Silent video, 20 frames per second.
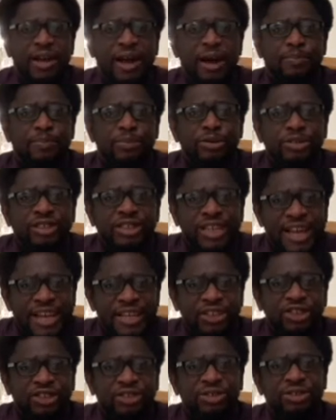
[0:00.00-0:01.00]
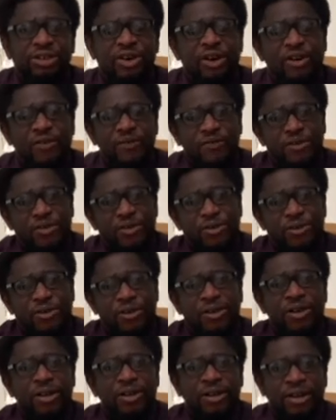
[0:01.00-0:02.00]
protection of your
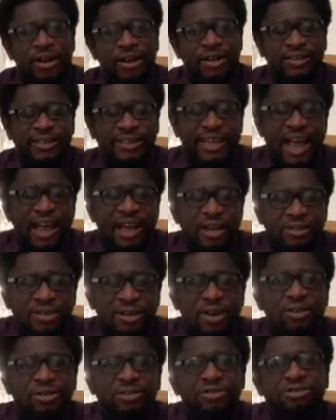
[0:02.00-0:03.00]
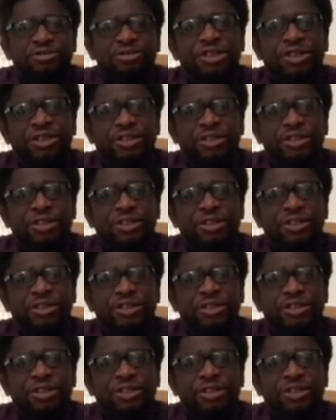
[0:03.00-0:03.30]
second country